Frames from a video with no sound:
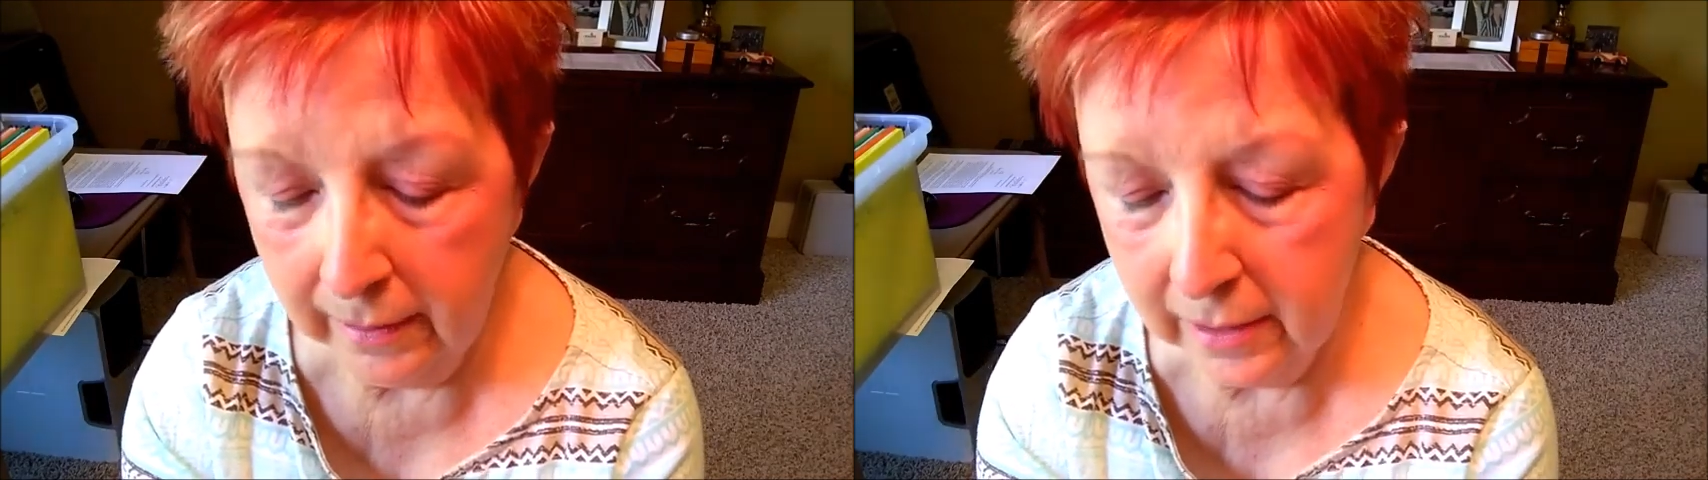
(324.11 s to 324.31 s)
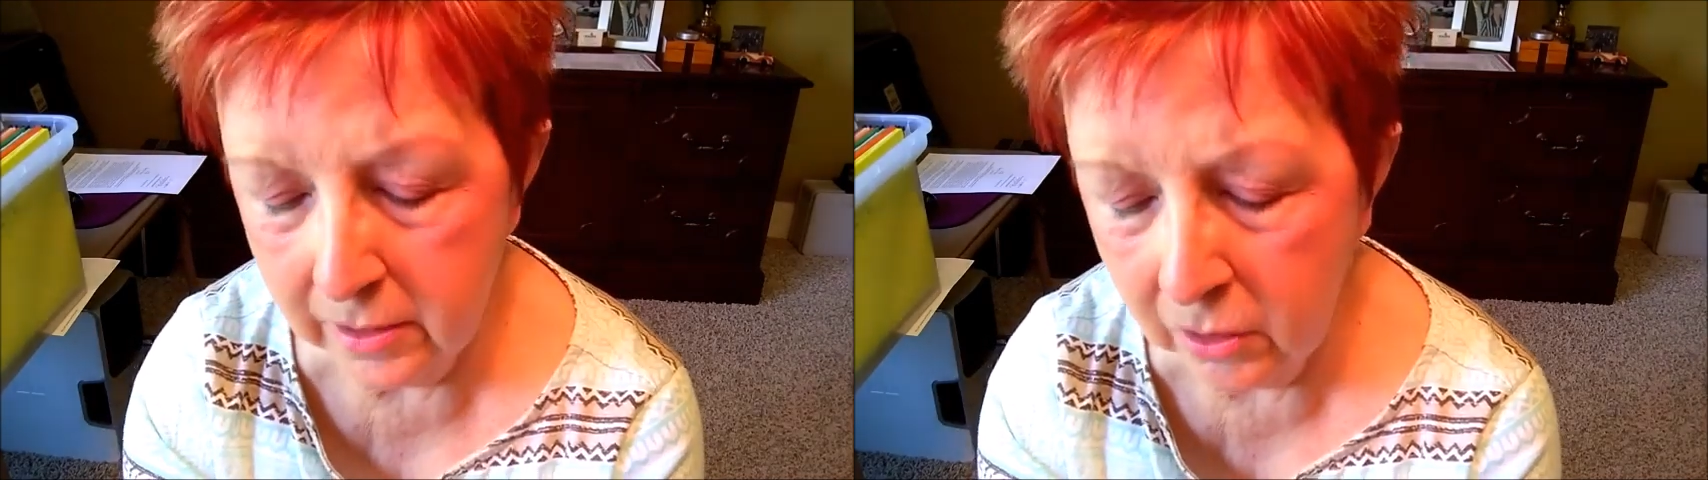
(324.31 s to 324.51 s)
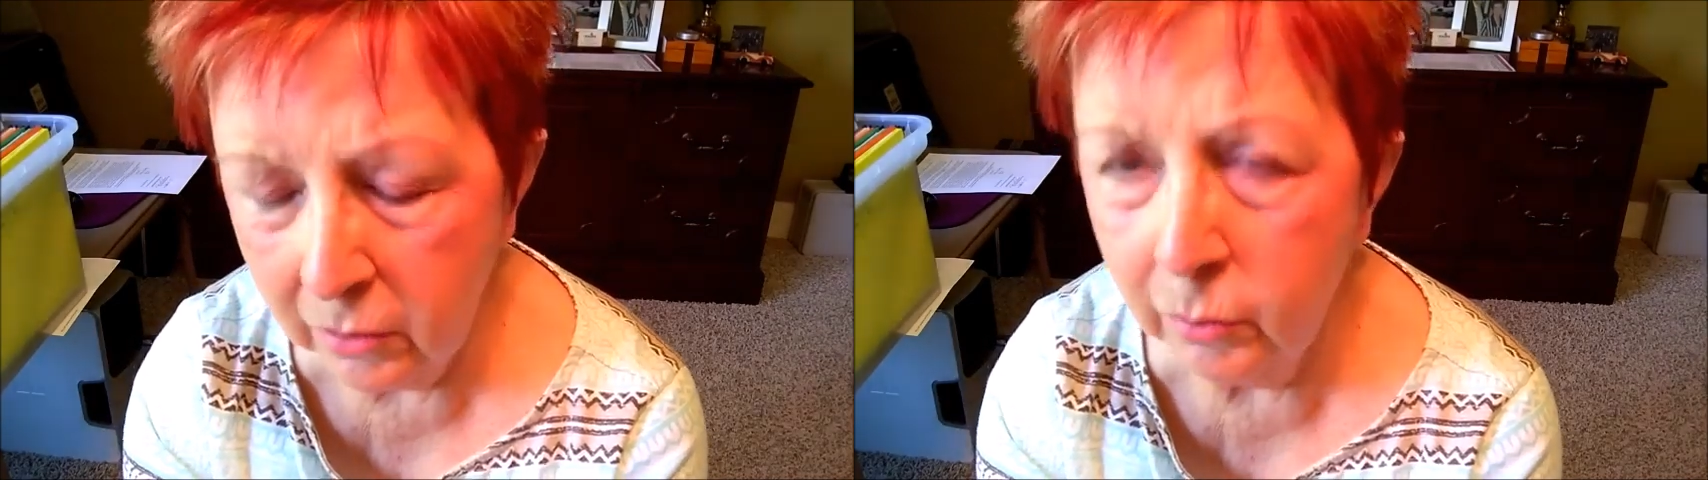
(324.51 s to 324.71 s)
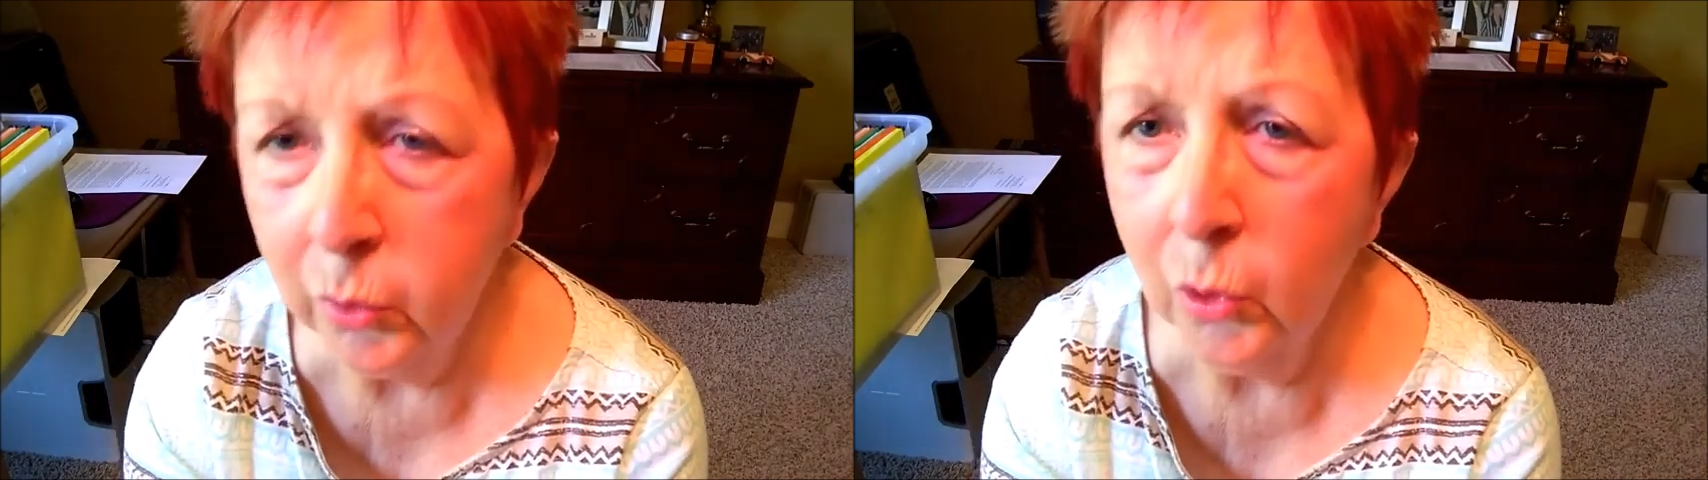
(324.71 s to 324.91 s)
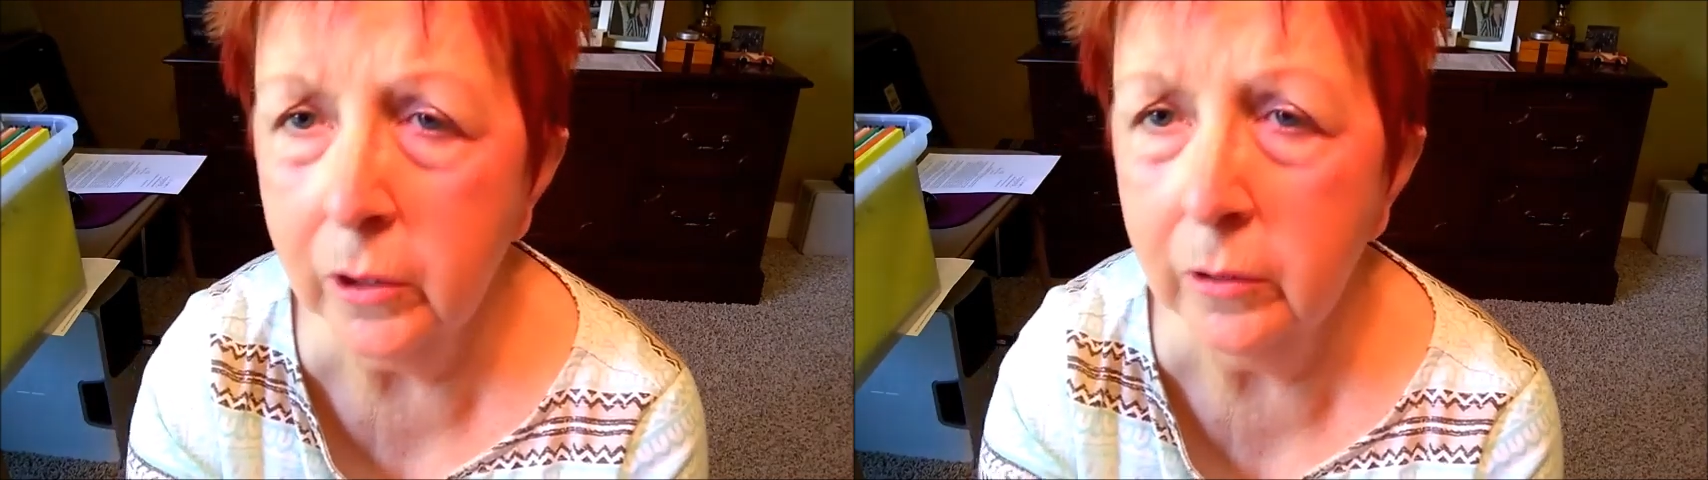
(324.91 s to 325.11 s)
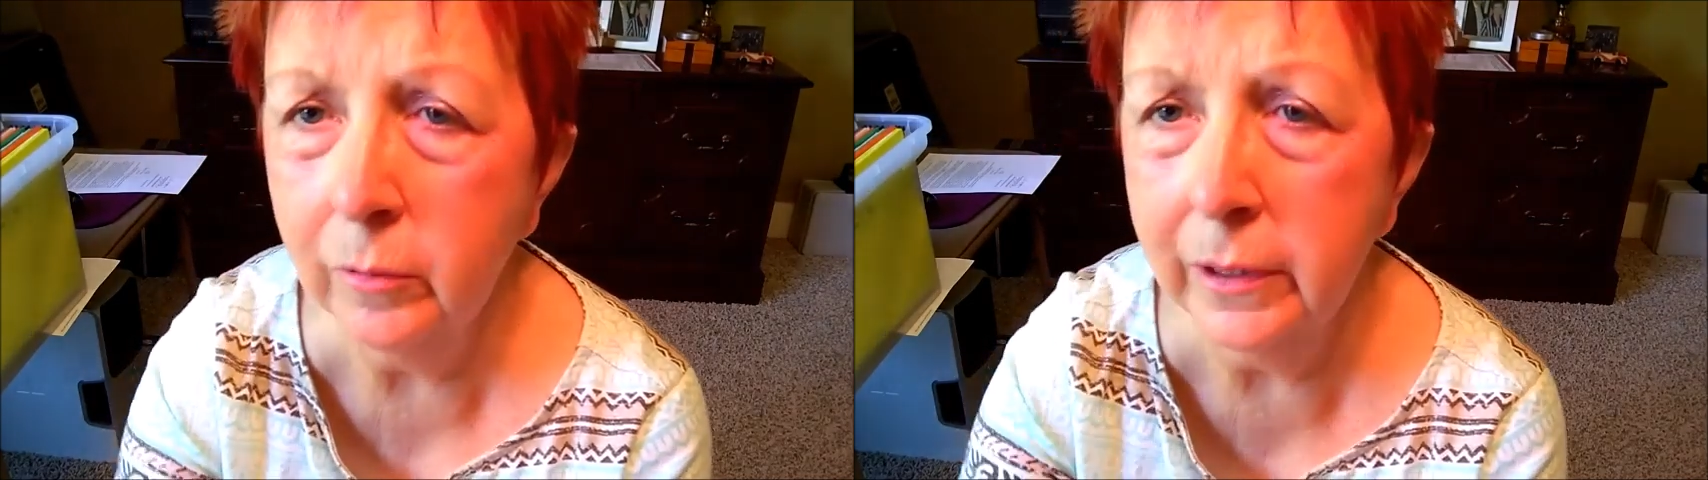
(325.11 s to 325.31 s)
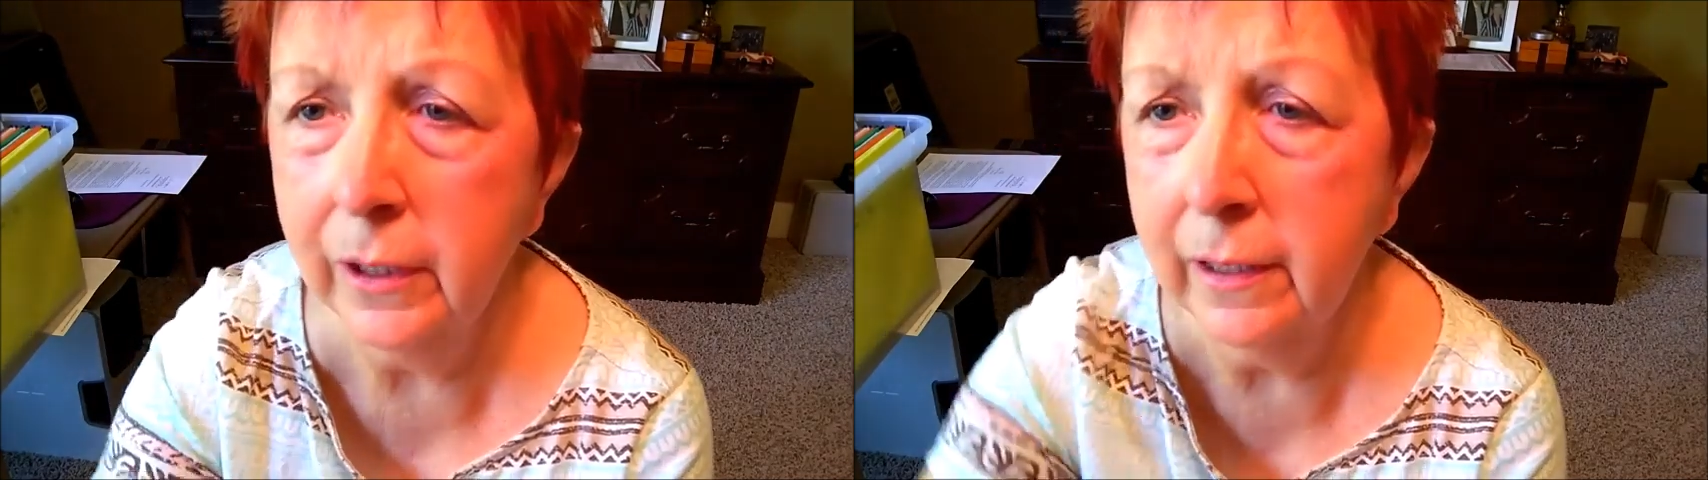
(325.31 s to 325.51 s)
It's so important when you